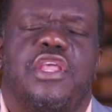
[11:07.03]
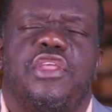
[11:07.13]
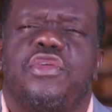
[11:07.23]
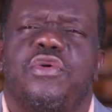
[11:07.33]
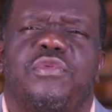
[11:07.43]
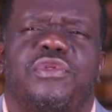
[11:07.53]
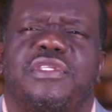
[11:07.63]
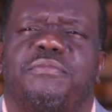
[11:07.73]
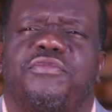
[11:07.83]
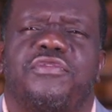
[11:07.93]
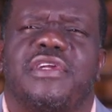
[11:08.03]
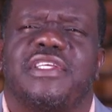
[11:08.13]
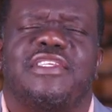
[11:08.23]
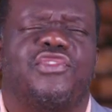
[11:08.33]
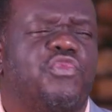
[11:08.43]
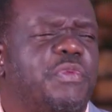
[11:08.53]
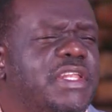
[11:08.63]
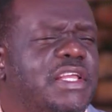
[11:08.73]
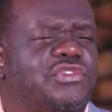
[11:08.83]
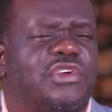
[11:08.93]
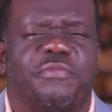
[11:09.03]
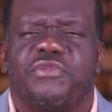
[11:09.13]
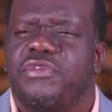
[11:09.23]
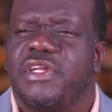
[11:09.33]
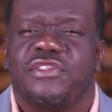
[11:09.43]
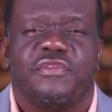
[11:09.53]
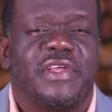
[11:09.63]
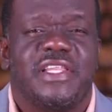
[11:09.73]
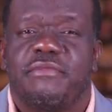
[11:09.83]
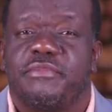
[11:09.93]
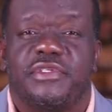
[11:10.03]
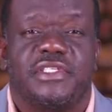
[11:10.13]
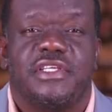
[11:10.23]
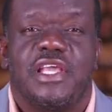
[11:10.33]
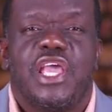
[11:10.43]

You don't want the progress, the supernatural progress of anybody.